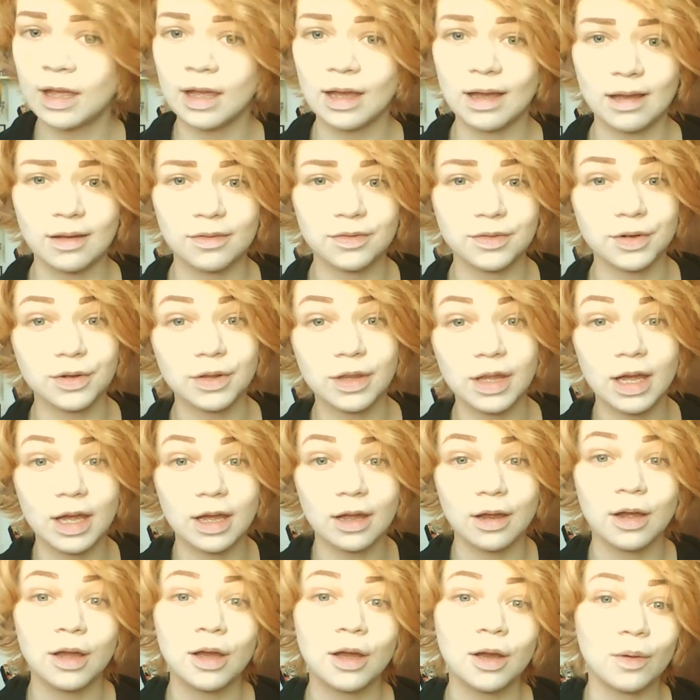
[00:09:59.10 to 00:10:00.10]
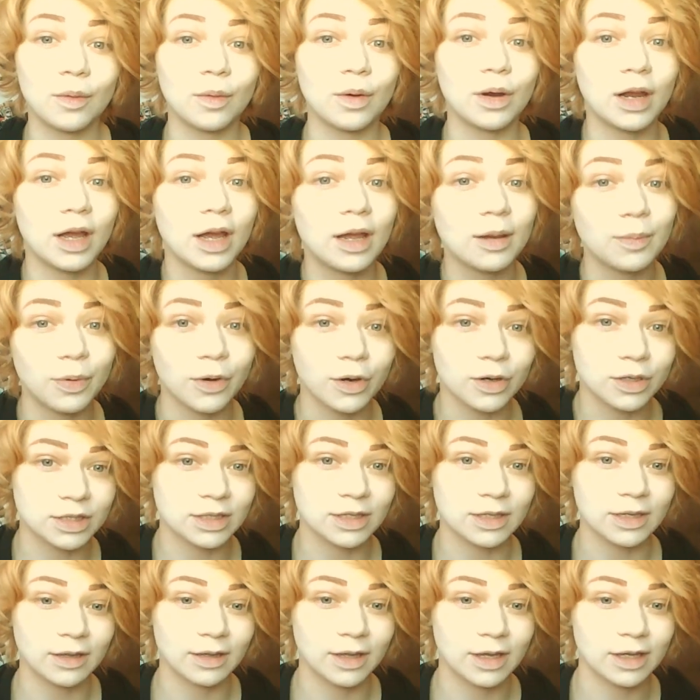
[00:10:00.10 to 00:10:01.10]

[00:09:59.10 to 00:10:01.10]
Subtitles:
after that, what I personally